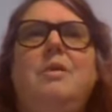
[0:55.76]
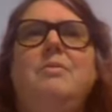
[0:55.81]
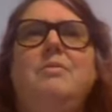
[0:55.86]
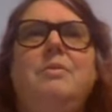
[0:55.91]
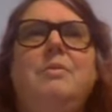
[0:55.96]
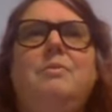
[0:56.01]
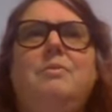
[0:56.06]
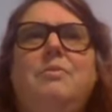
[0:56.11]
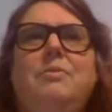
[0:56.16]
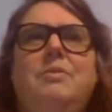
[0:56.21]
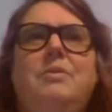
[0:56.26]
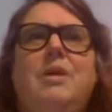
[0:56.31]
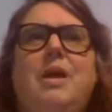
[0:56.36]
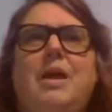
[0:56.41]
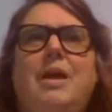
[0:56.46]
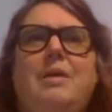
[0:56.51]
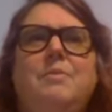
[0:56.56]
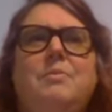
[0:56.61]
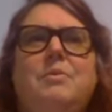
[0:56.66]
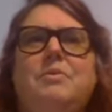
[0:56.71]
something with a
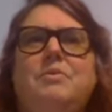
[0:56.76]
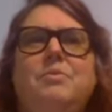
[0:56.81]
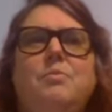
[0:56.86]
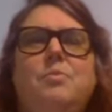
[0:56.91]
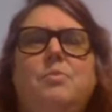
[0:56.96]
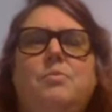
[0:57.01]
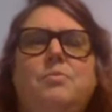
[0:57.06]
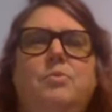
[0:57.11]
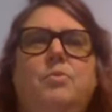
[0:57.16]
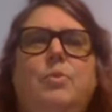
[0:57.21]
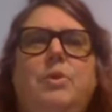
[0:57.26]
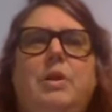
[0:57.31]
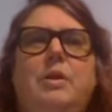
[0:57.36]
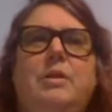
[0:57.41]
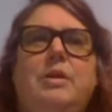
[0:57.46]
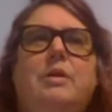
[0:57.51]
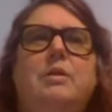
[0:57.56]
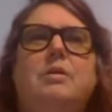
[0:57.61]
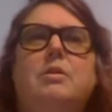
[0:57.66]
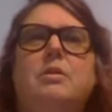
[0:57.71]
diameter somewhere between a
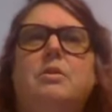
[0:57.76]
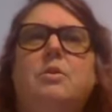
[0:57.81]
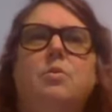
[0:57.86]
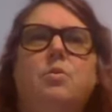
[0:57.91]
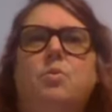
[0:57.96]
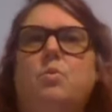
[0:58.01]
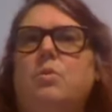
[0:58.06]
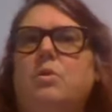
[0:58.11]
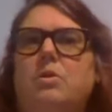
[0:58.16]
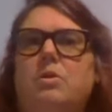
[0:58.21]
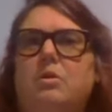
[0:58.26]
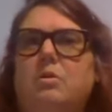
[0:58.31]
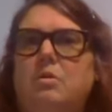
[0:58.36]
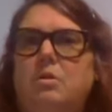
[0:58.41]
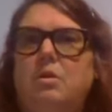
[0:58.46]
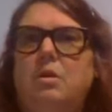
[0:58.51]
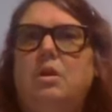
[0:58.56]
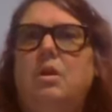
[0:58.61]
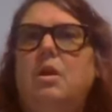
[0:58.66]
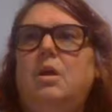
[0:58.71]
nickel and a quarter
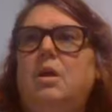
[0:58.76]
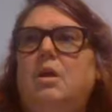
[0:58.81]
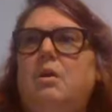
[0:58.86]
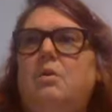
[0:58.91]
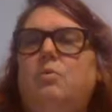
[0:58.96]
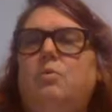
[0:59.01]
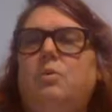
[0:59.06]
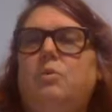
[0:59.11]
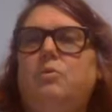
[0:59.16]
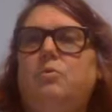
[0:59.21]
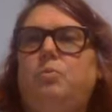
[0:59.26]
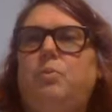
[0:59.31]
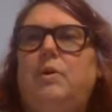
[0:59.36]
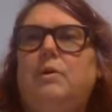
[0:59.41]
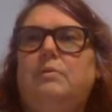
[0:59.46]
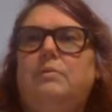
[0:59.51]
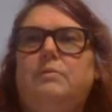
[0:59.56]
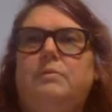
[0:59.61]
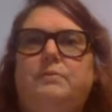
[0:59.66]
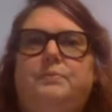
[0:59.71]
works
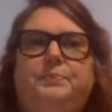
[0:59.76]
well.